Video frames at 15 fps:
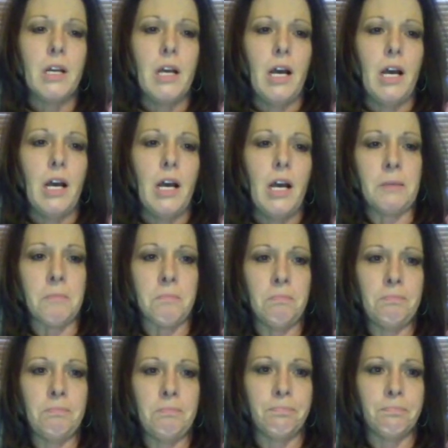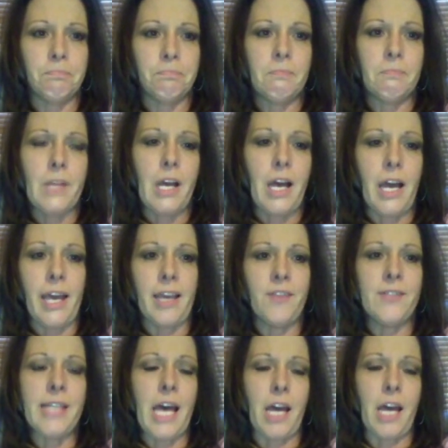I have
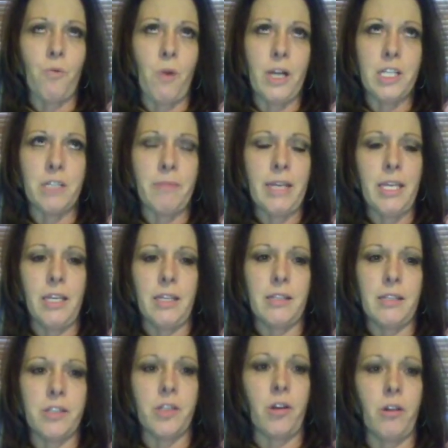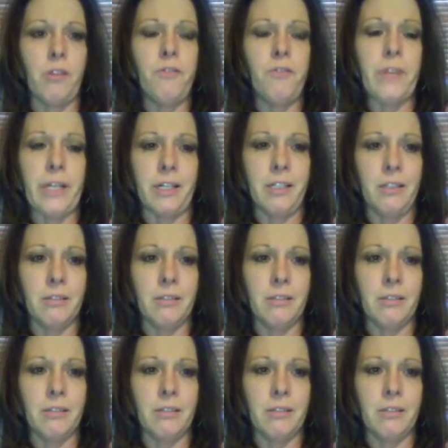sat and watched my kids in total fear